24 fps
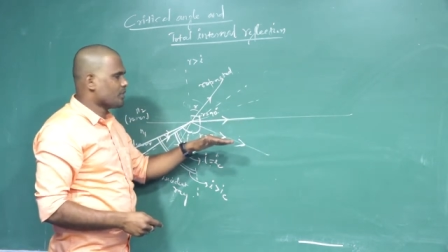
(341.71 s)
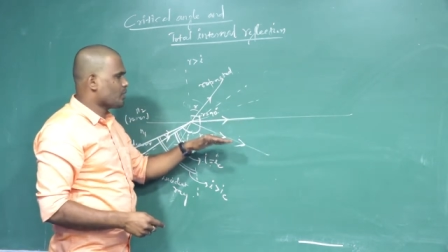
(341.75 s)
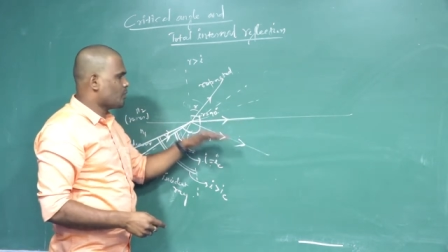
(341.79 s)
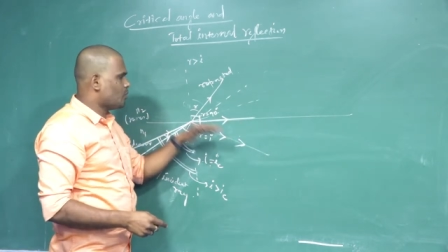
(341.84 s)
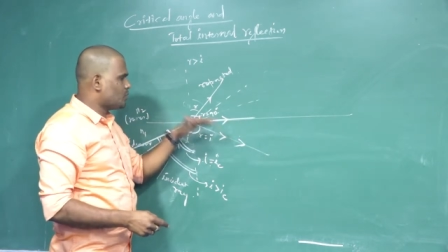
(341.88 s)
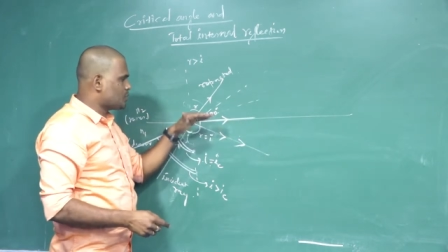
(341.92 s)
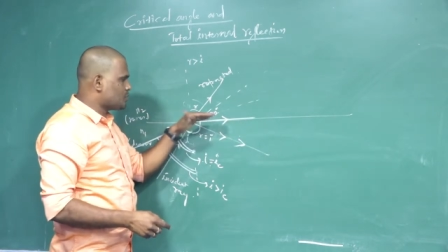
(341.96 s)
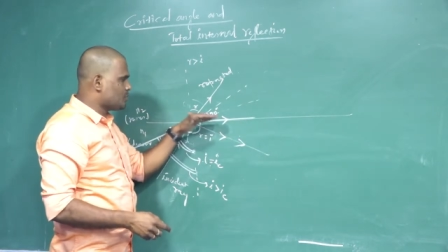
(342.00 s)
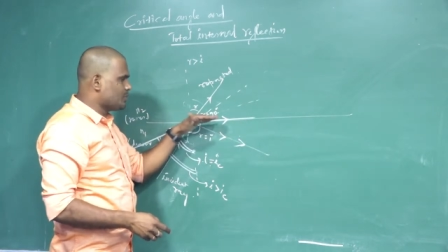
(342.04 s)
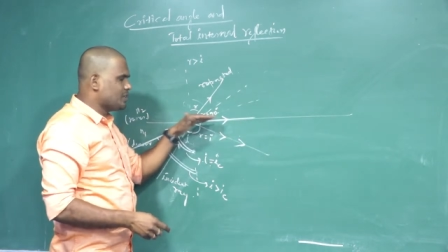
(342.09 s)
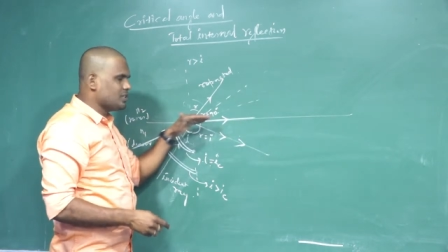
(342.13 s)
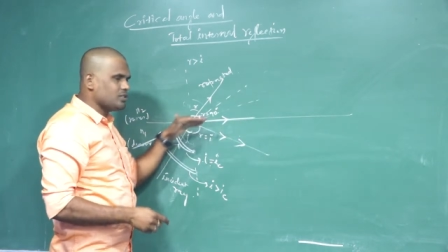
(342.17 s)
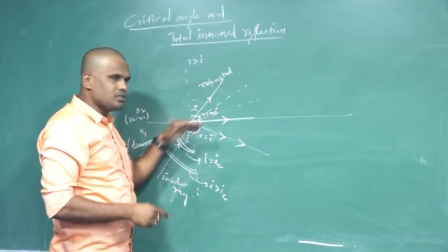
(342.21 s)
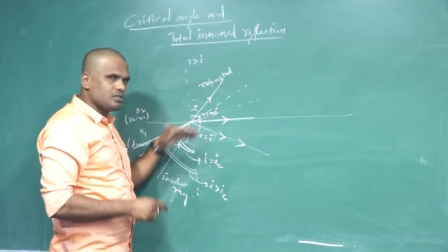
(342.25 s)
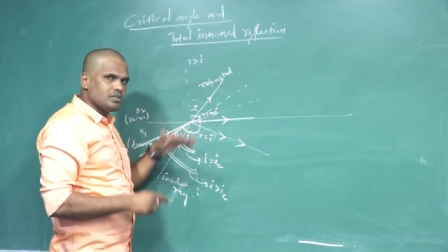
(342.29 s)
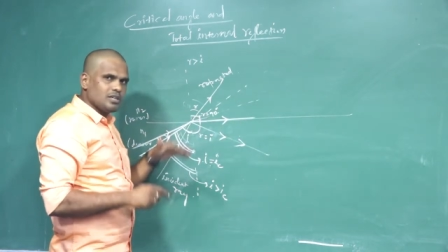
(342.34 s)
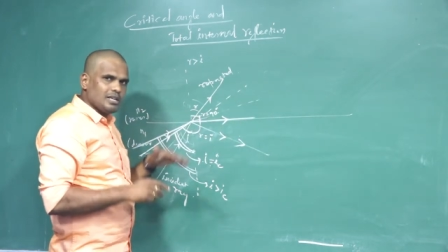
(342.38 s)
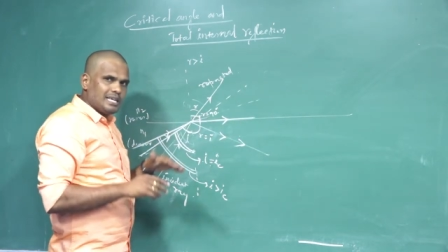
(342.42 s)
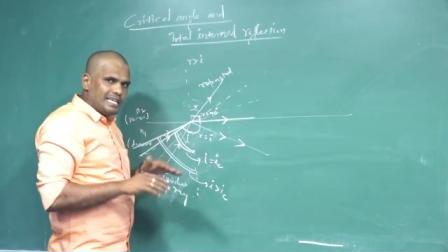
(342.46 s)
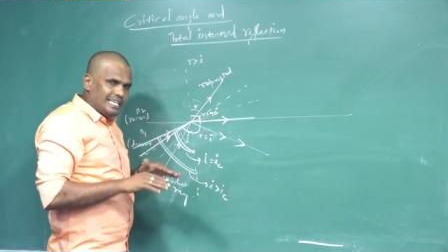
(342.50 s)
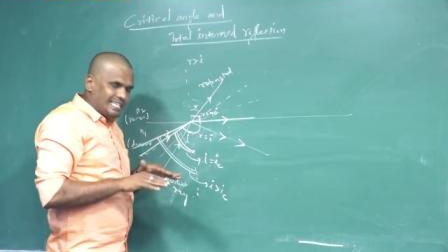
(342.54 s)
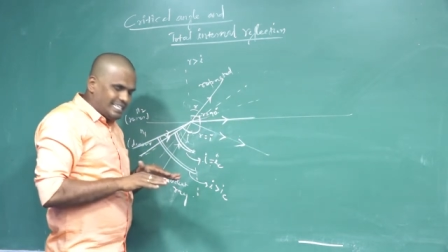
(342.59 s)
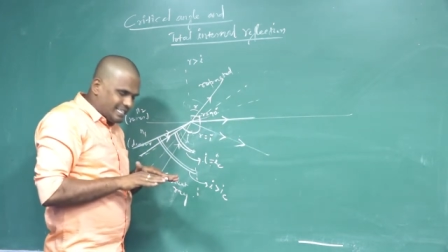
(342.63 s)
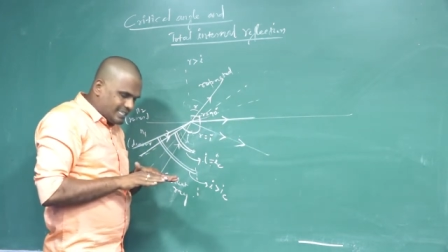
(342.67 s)
which means
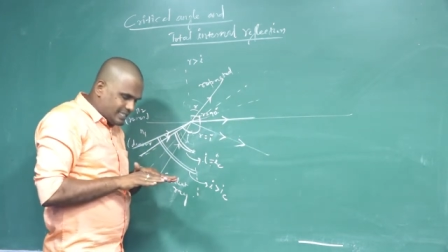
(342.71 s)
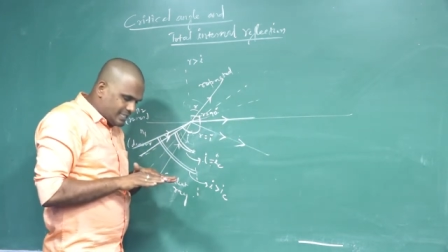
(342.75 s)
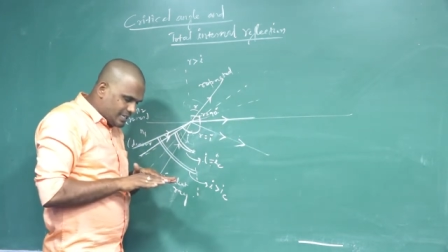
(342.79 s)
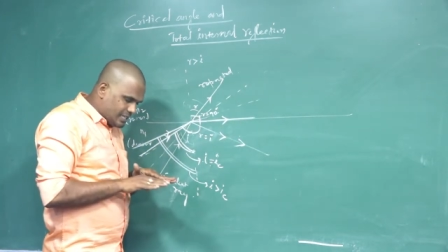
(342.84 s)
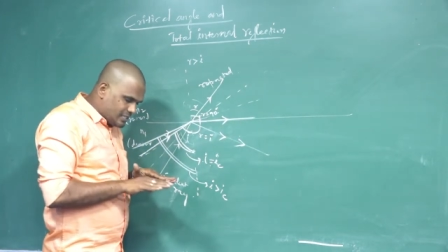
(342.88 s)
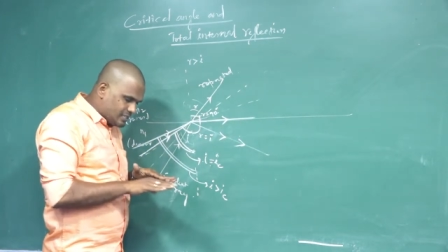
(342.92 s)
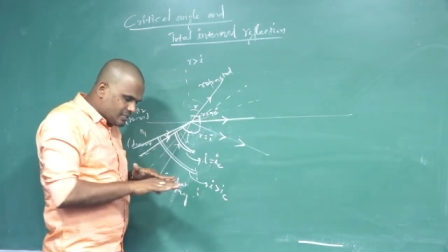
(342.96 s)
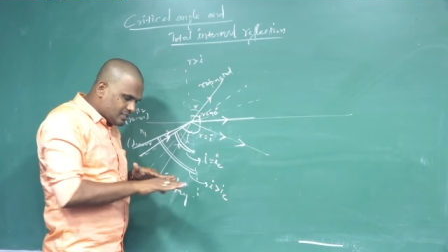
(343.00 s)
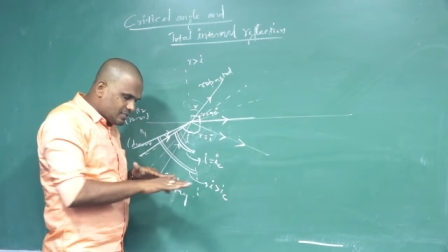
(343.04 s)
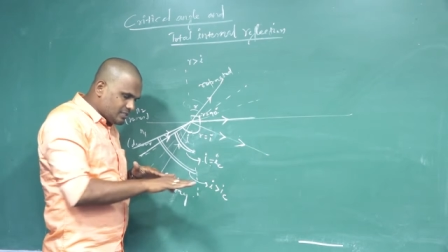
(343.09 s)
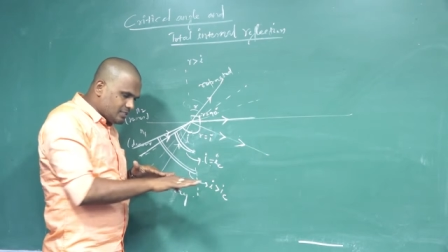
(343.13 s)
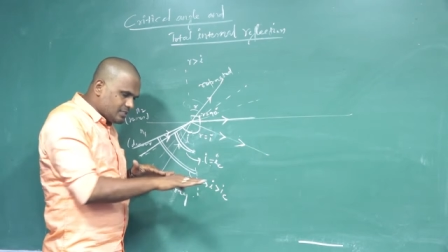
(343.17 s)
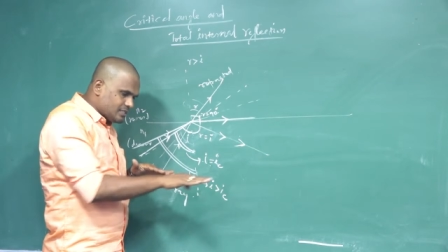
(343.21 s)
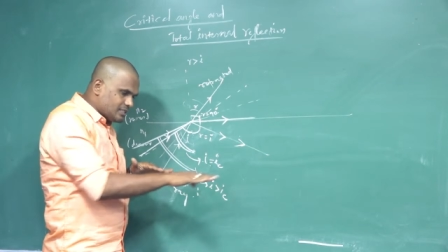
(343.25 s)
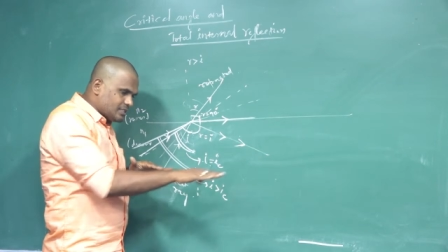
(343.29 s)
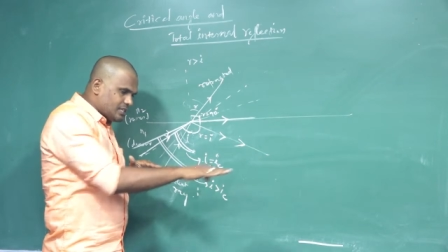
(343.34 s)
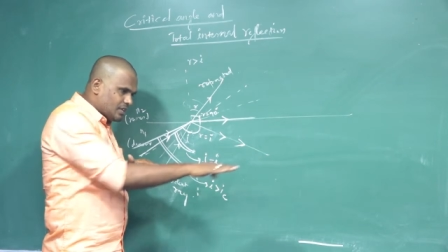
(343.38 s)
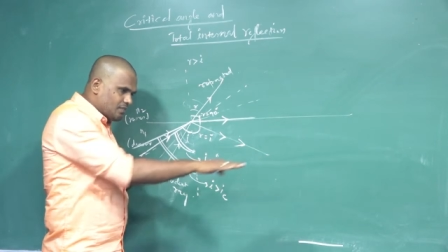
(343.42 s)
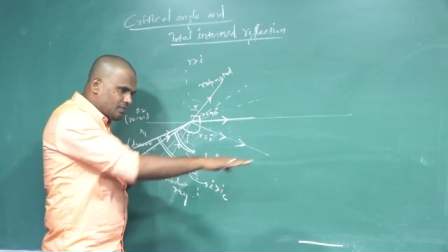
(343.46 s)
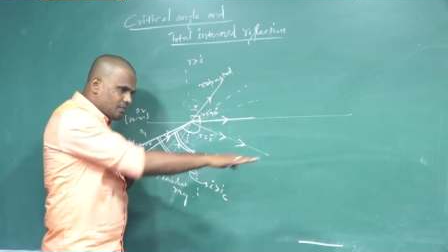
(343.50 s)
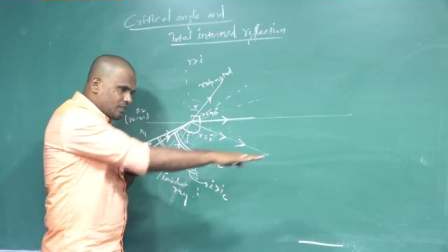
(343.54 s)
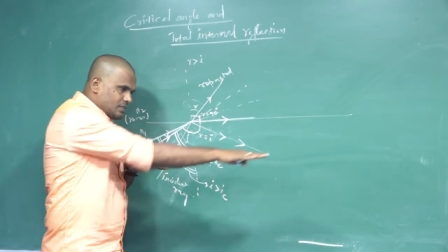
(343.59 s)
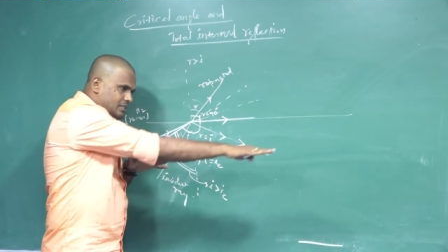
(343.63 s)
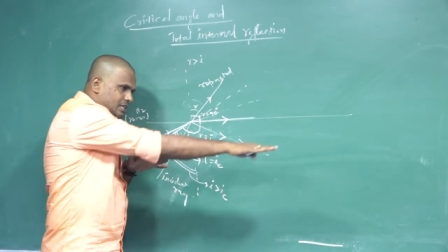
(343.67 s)
it touches the
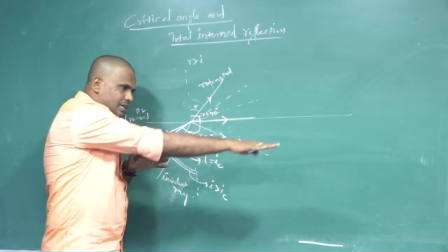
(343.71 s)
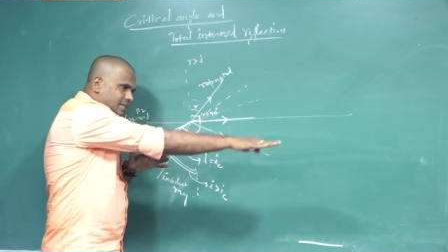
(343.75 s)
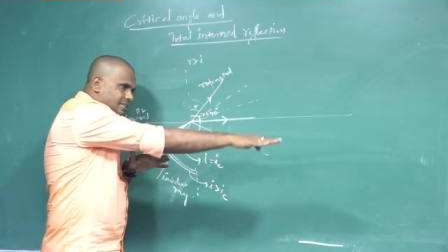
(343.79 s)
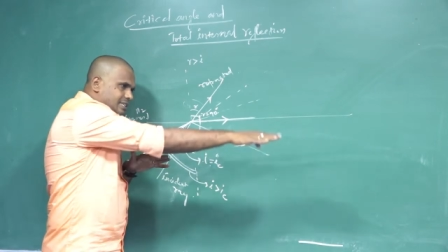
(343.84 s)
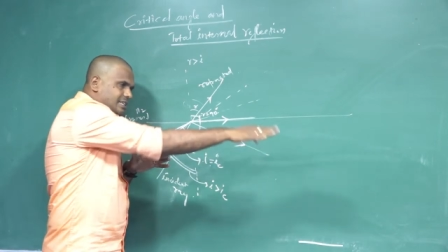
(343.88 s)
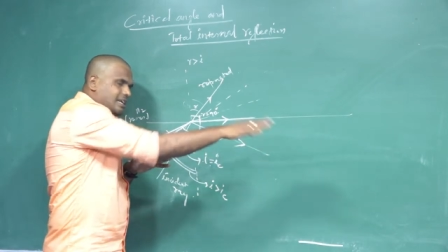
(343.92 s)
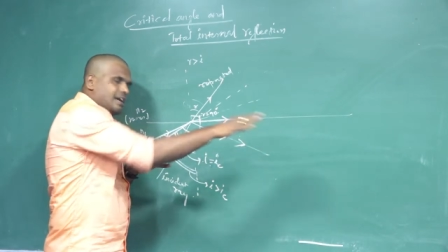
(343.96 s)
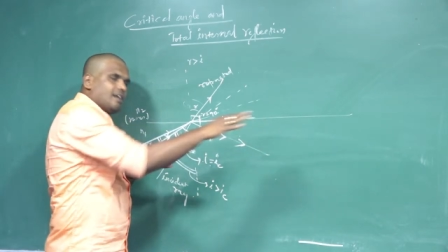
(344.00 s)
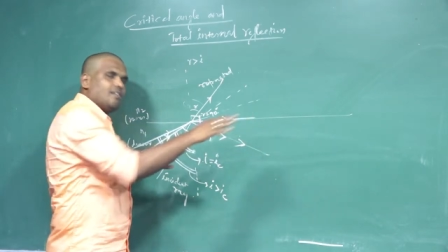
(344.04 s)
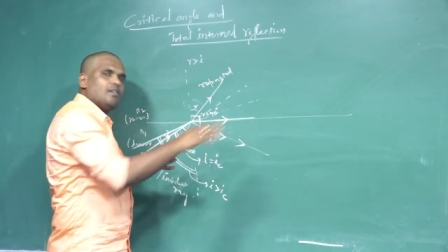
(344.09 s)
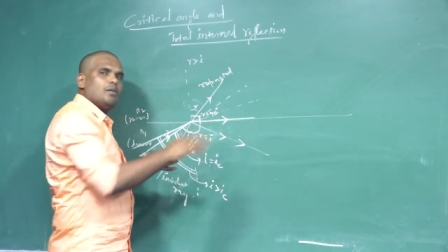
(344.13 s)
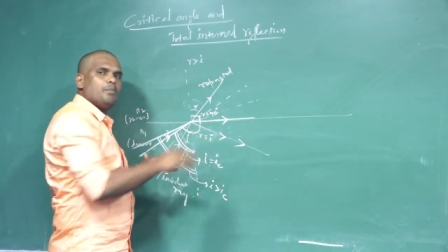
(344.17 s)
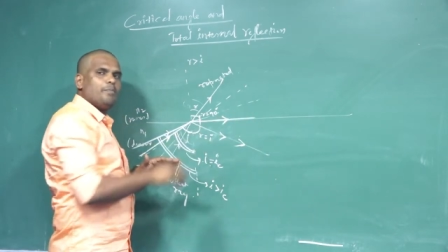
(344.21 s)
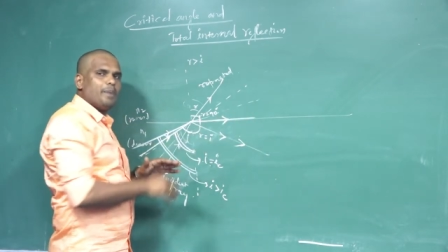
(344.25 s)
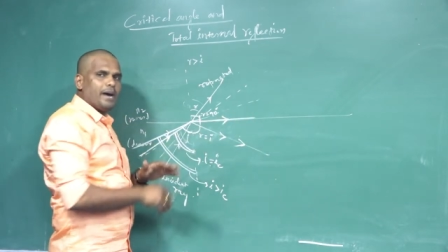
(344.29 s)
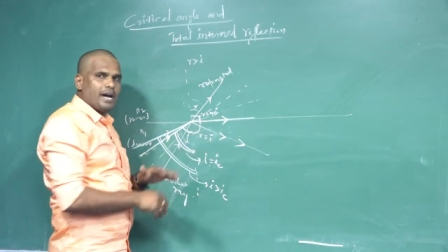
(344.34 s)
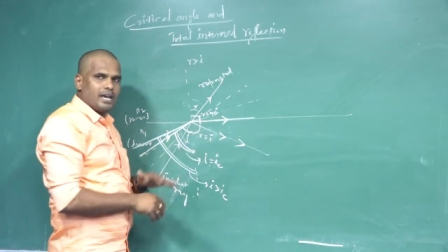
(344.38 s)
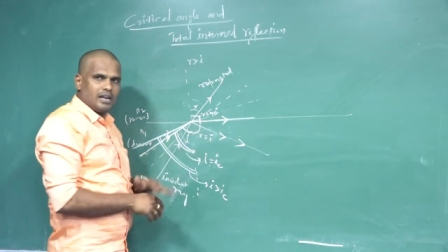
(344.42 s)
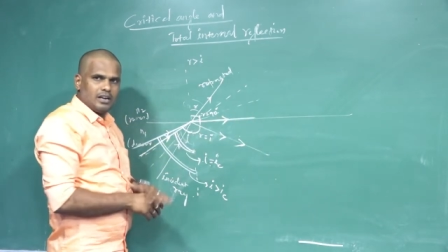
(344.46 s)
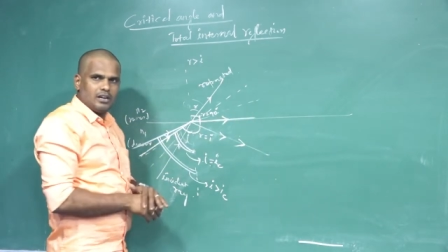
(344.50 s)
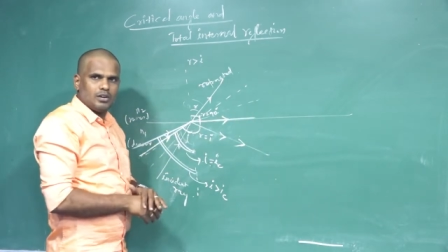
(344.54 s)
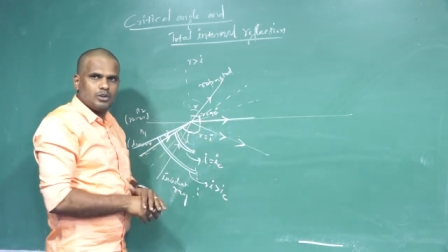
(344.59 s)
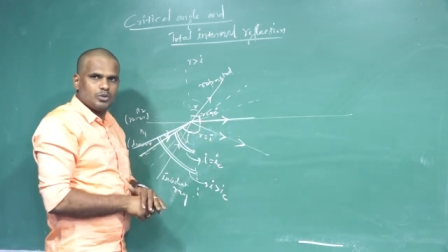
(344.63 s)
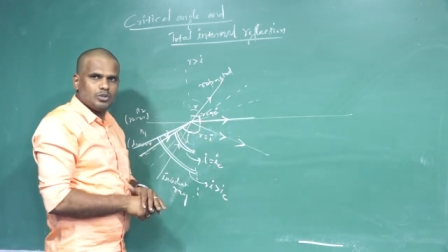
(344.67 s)
surface and travels
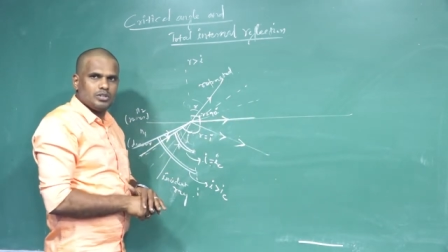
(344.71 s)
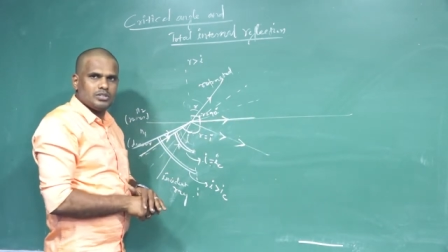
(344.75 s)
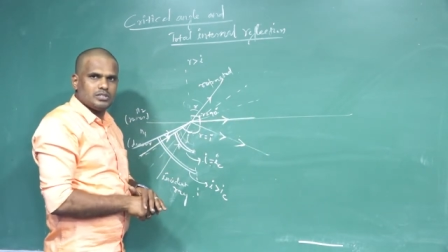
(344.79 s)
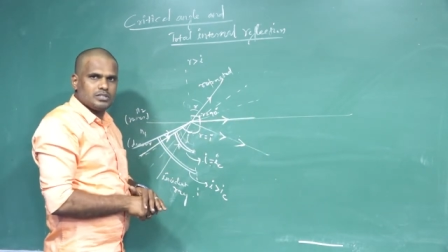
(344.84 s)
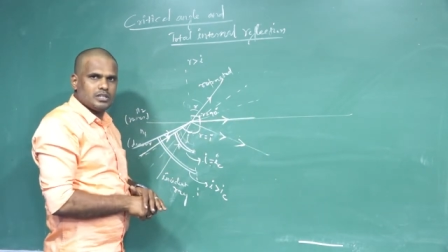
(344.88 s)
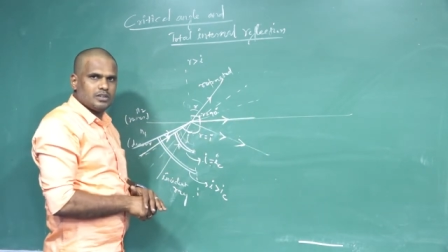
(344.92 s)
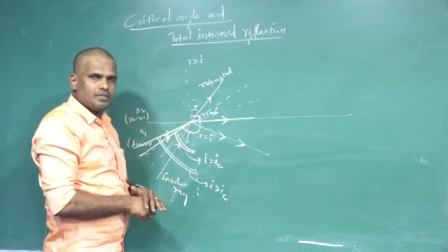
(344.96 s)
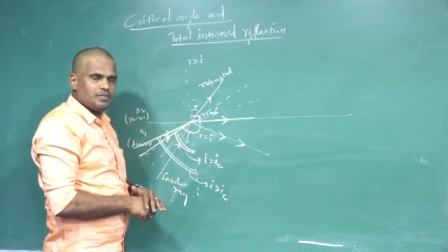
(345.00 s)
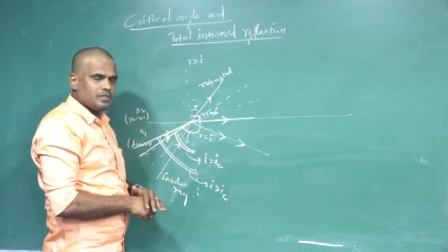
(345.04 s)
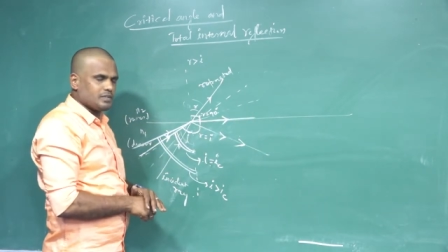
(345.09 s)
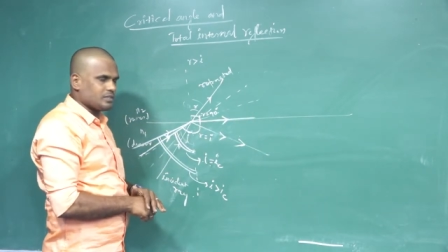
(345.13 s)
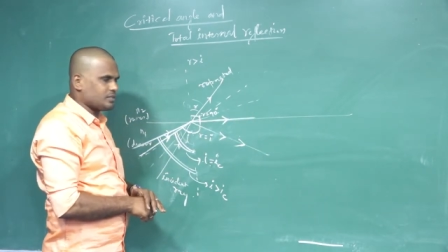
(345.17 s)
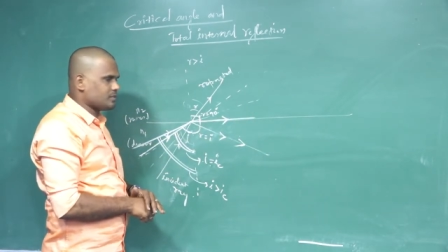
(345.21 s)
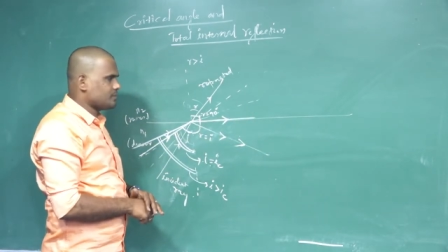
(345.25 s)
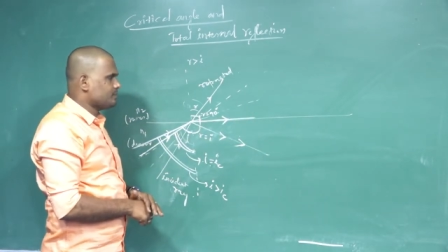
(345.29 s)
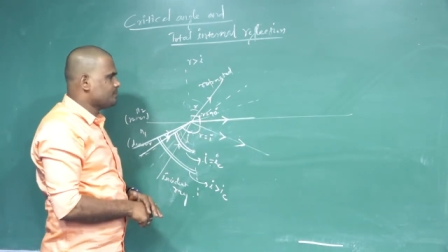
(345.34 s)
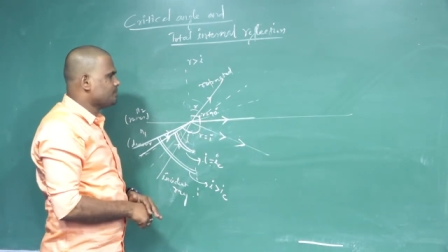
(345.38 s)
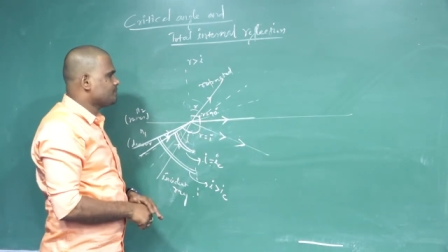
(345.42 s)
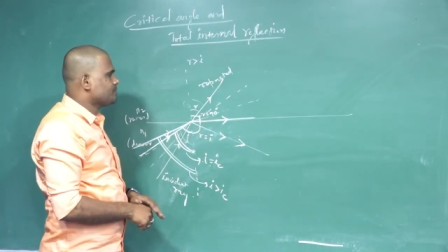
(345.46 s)
parallel to the surface